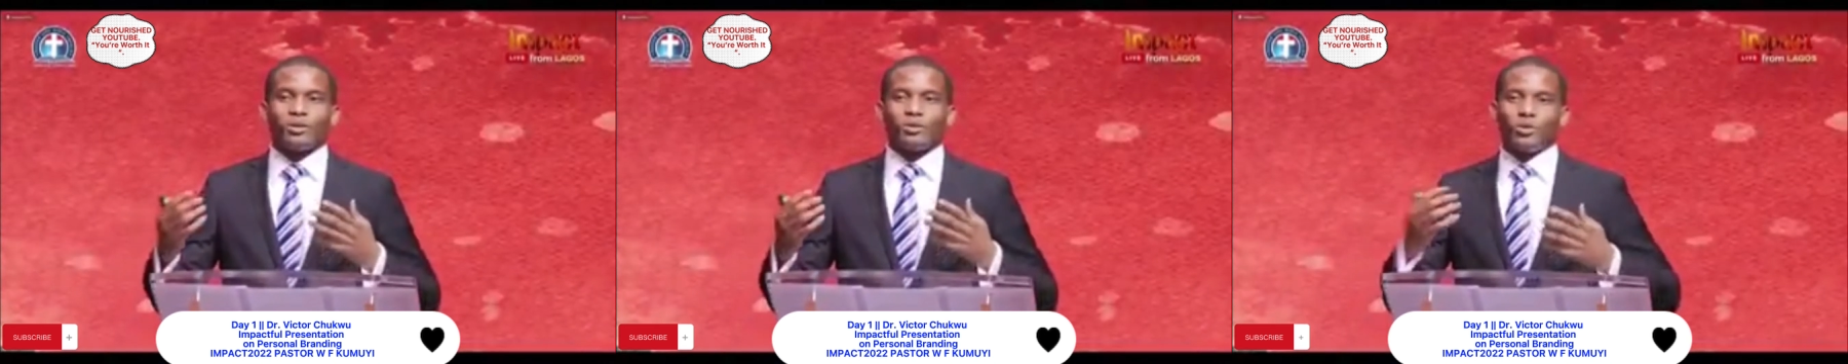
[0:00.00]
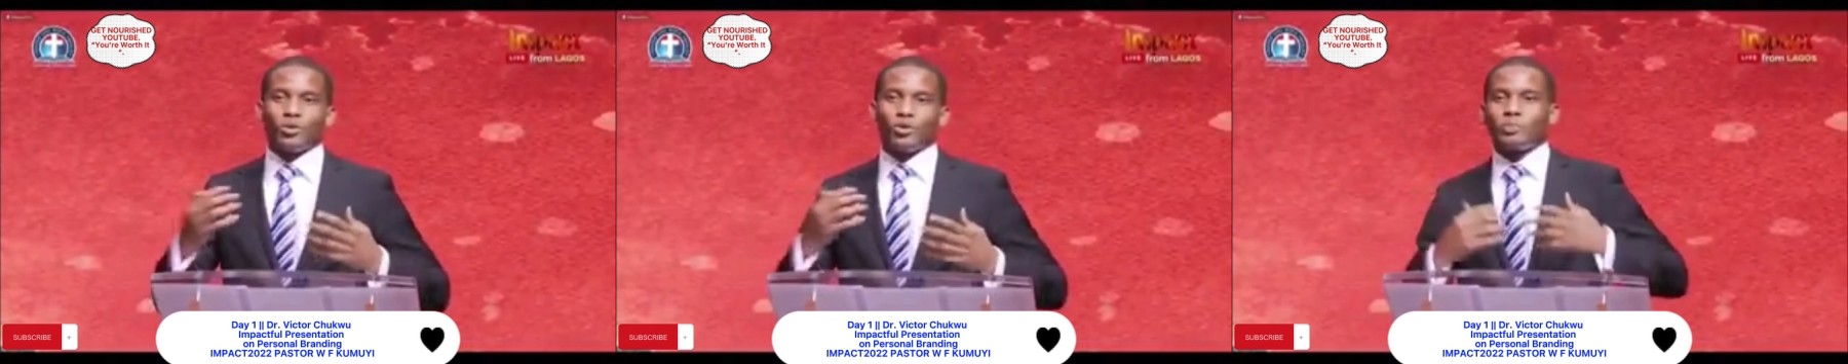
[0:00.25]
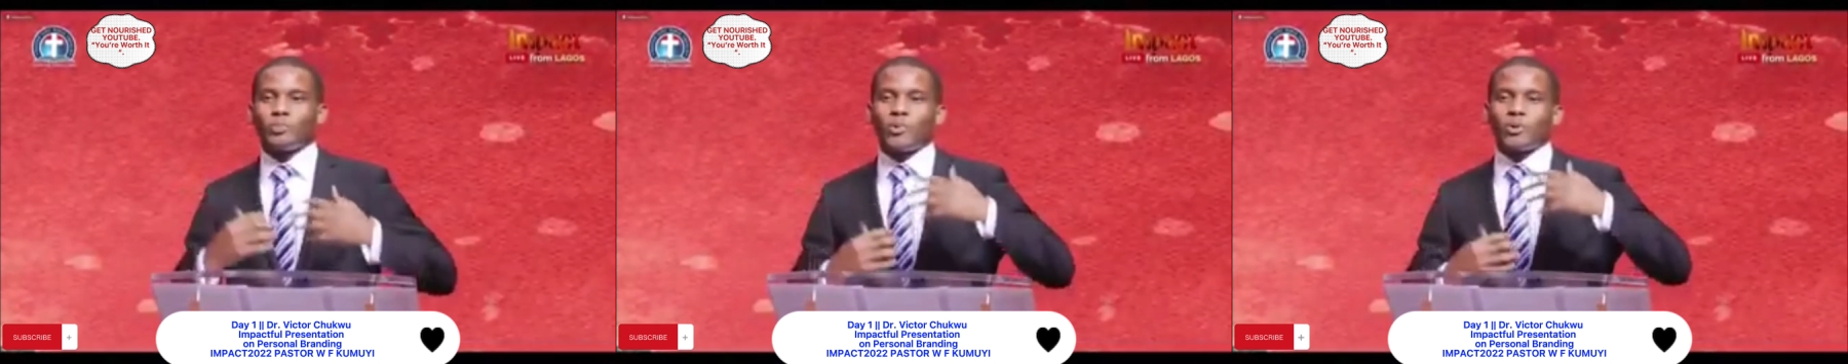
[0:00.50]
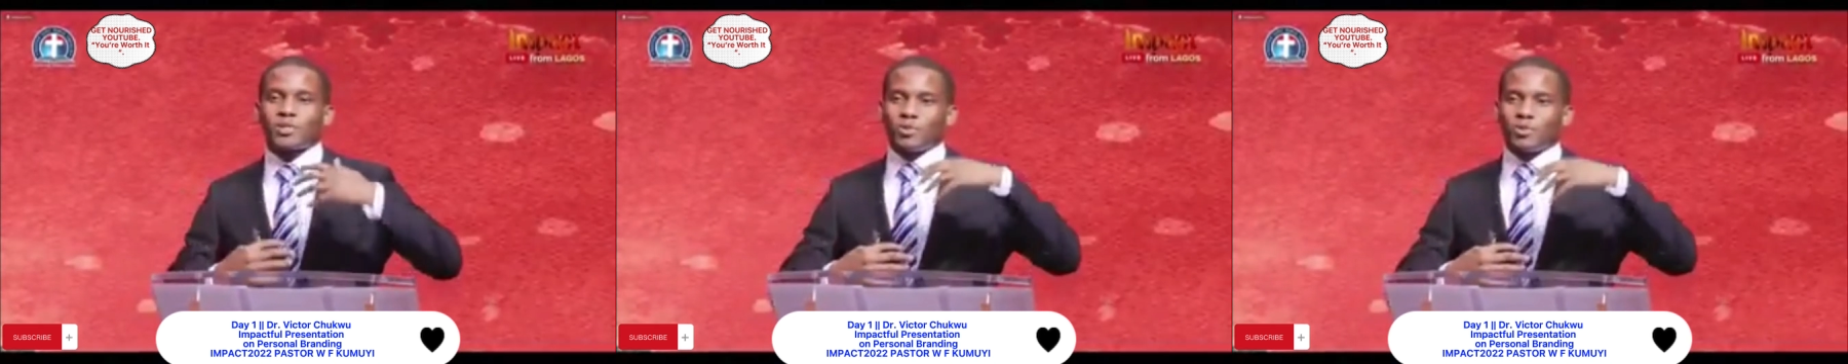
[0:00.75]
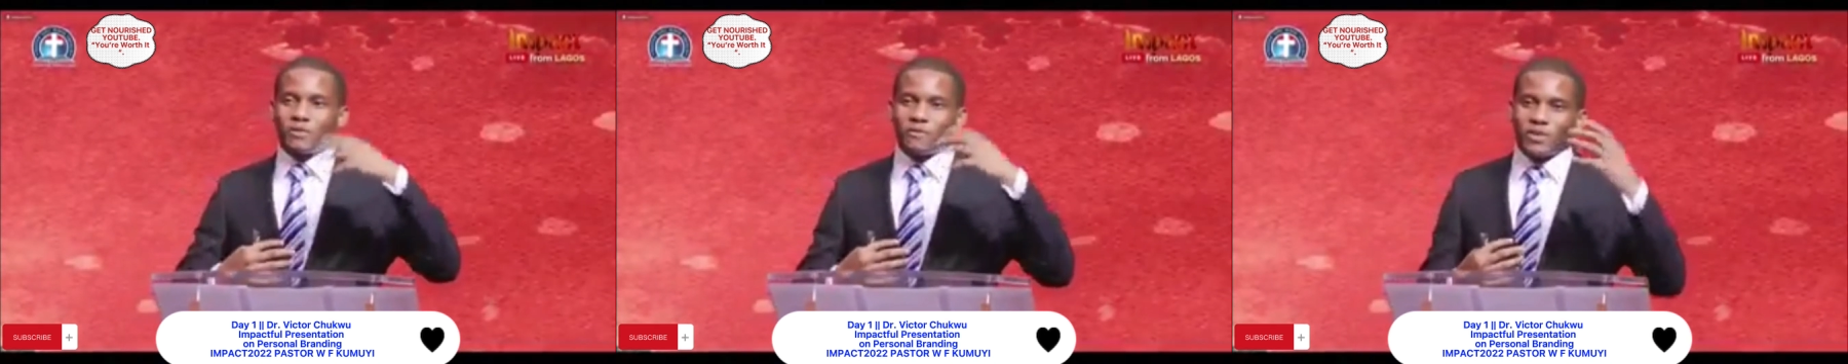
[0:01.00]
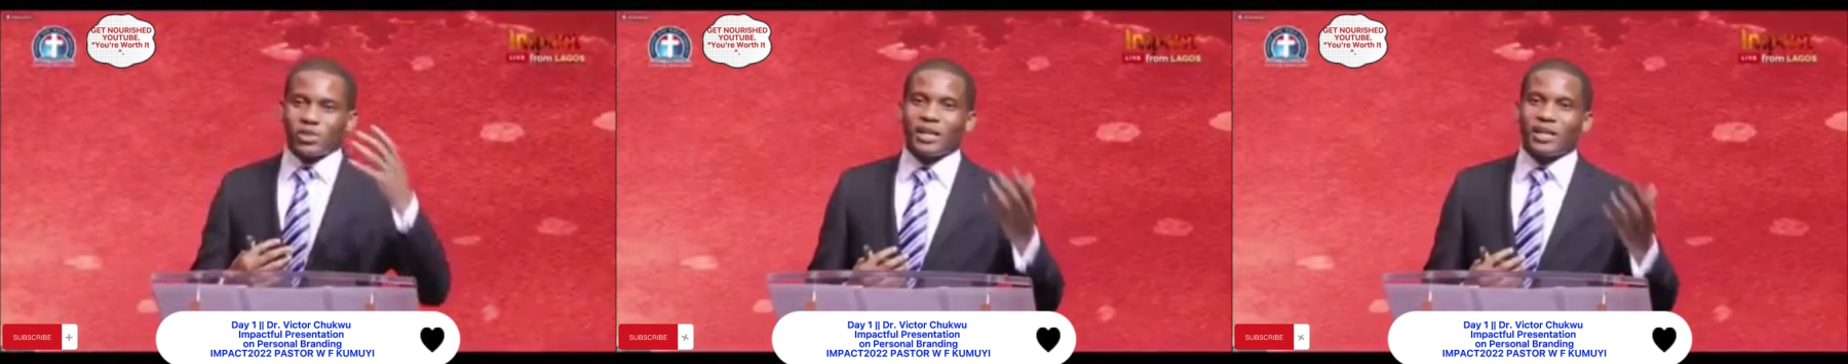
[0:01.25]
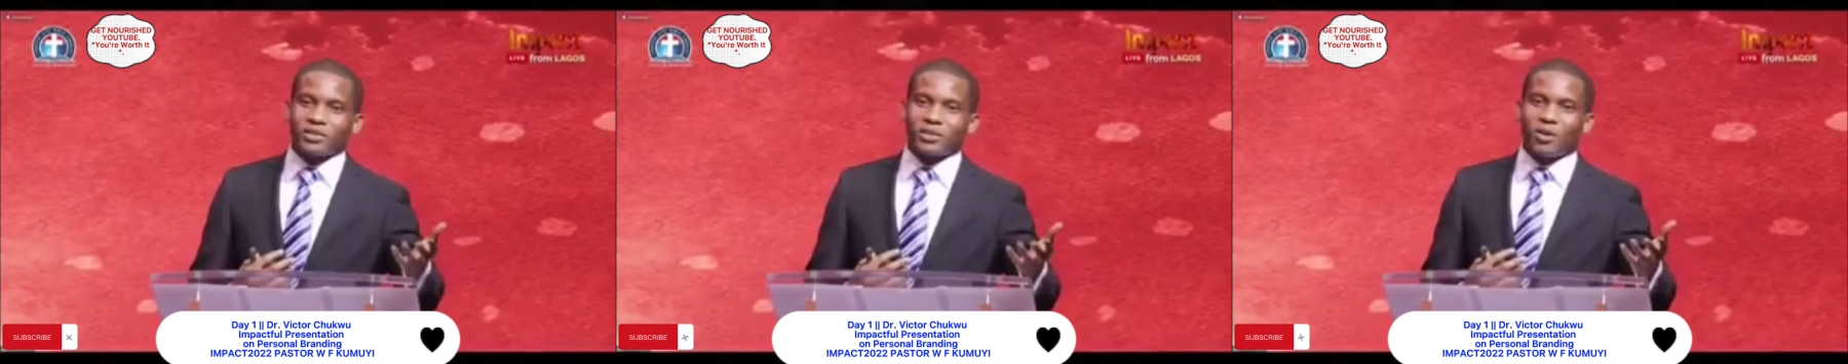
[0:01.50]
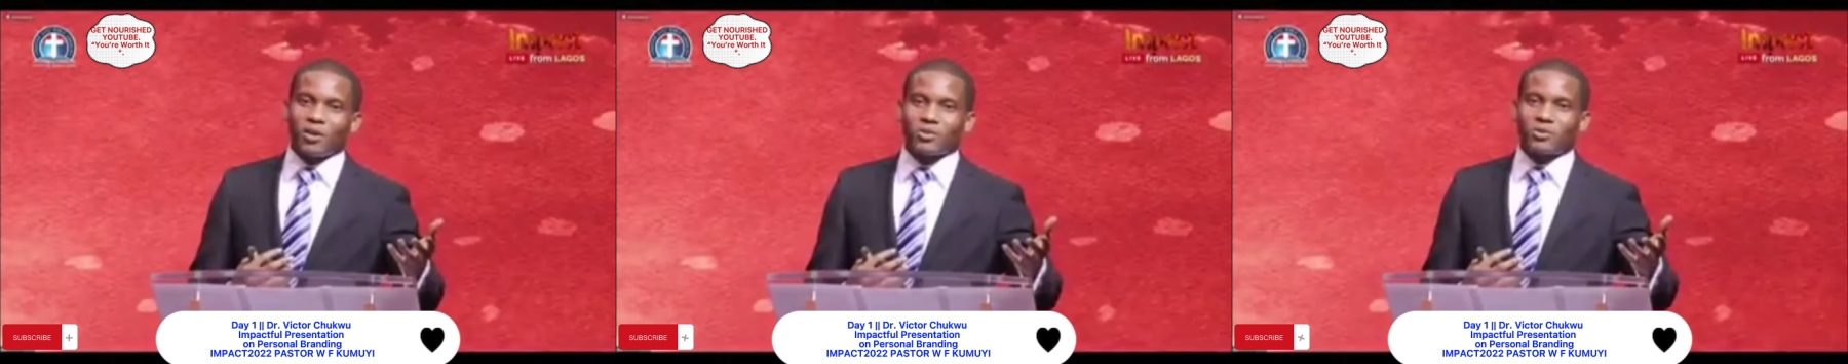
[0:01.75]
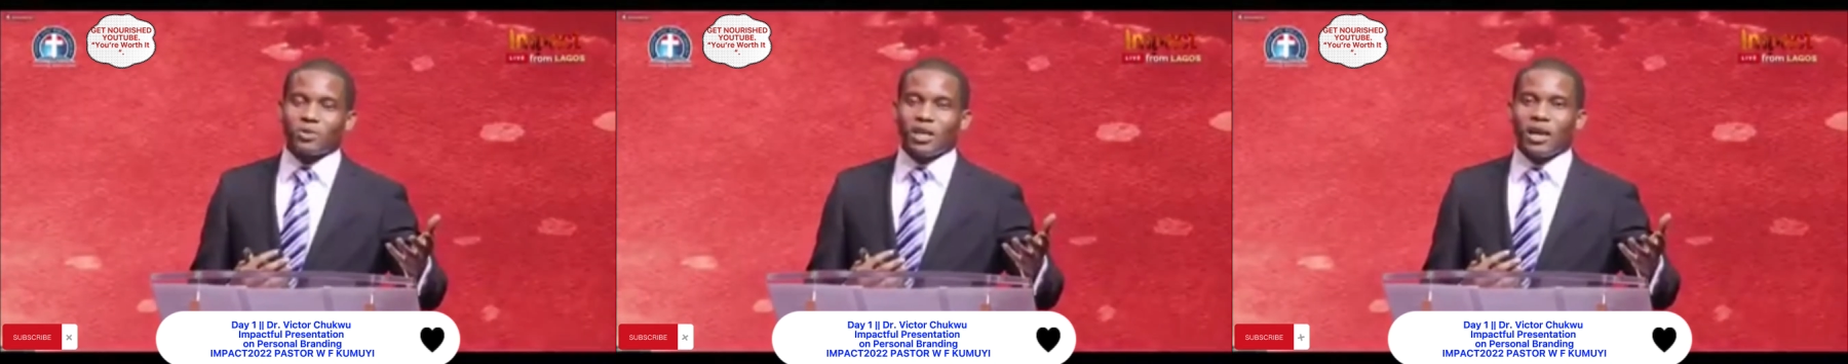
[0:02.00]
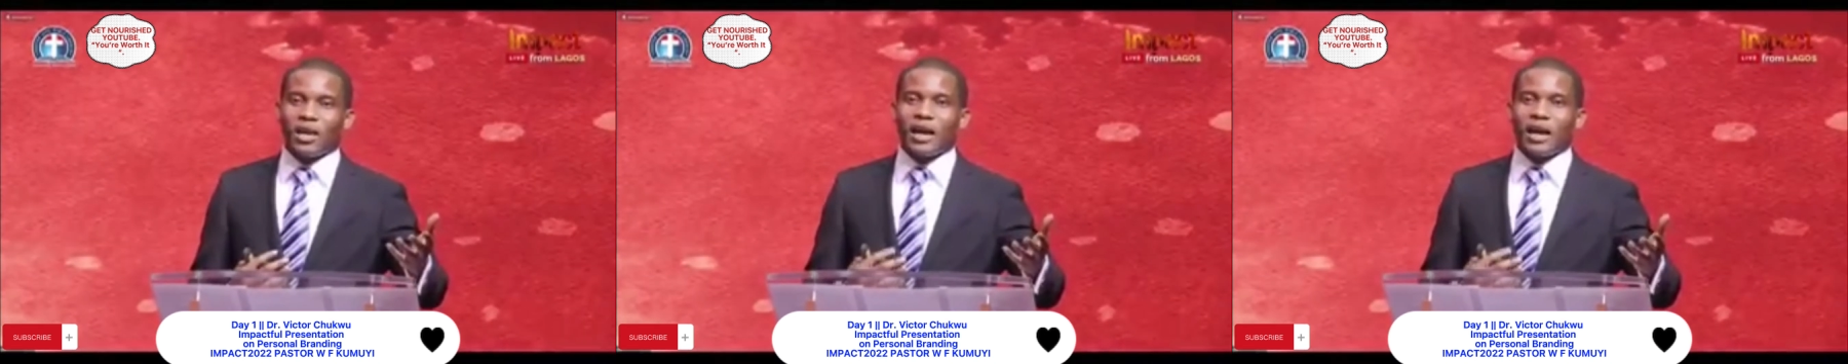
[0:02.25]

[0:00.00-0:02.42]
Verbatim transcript: Do you post motivational talks today